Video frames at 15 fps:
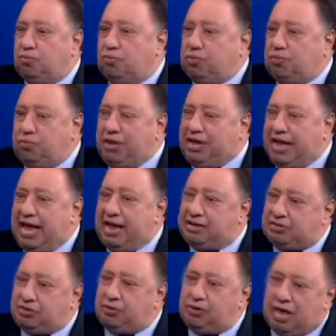We
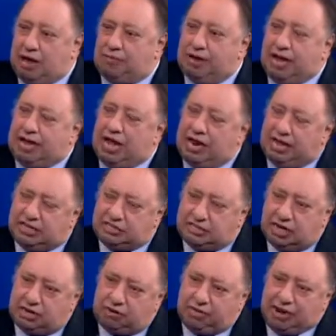can't do without Ray Kelly. He's
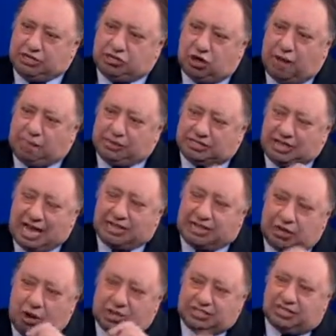done a great job
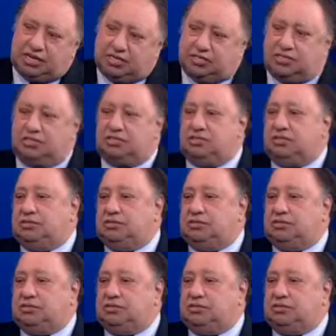protecting our citizens.